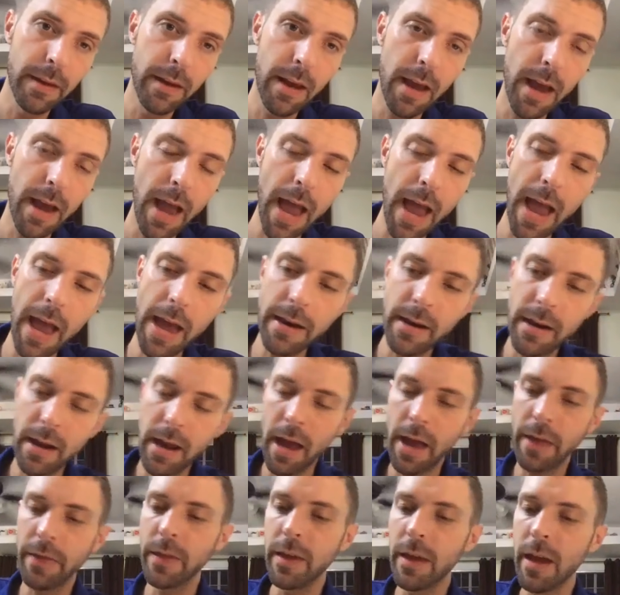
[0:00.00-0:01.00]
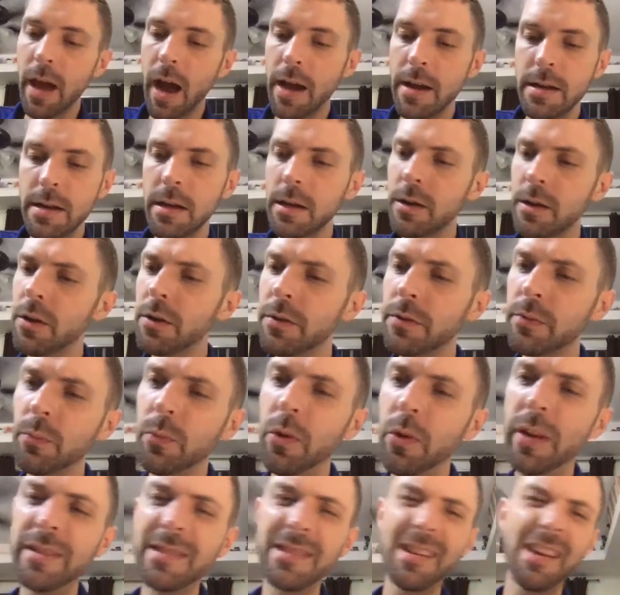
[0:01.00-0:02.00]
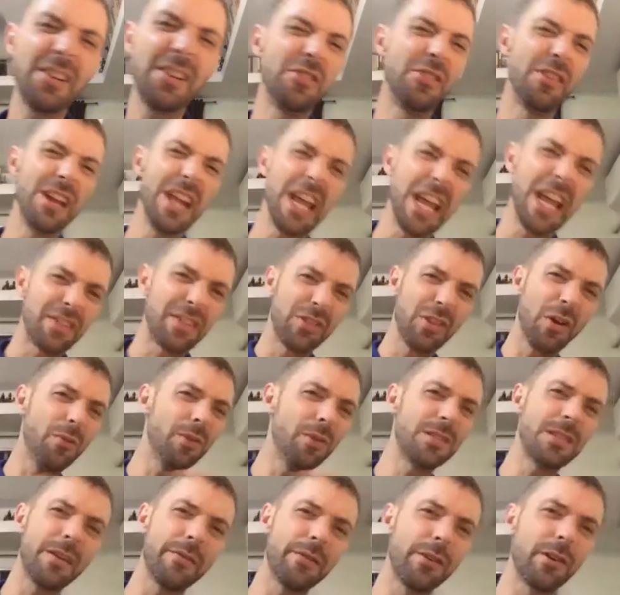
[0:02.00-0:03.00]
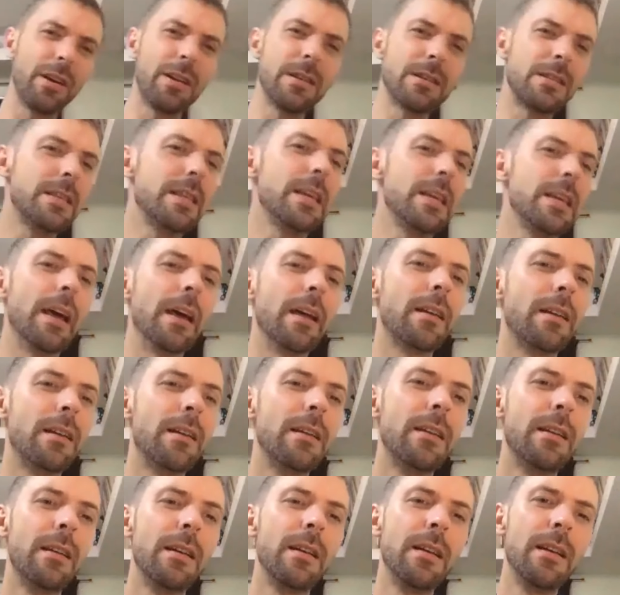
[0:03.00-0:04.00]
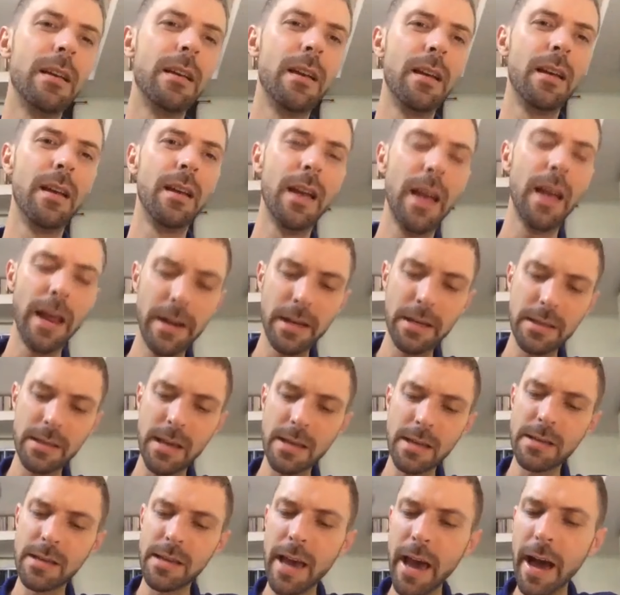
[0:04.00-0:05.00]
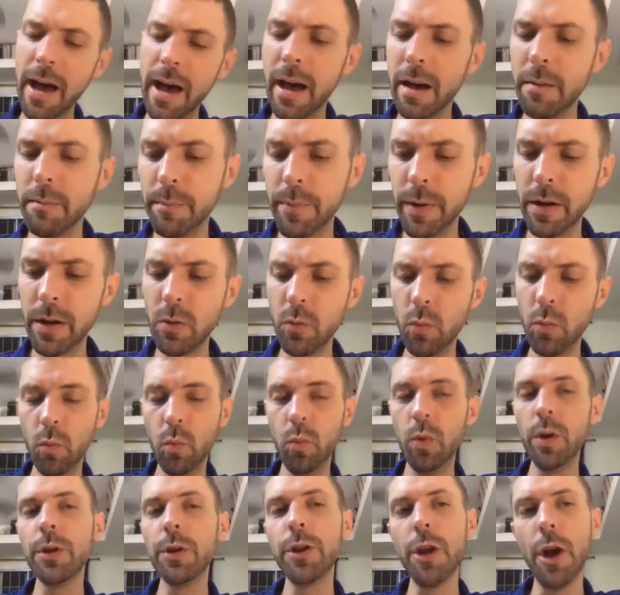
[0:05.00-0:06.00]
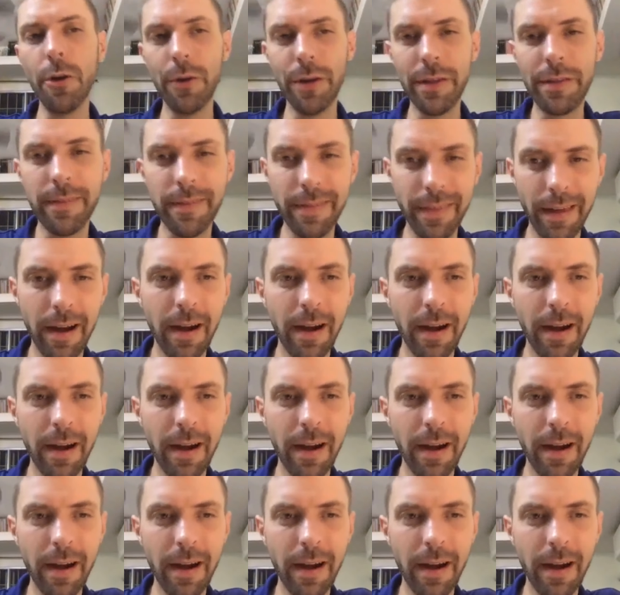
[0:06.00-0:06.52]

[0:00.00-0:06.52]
And the idea goes, well, it's underneath. No one's ever going to see it. And he says, yeah, but we'll know it's there.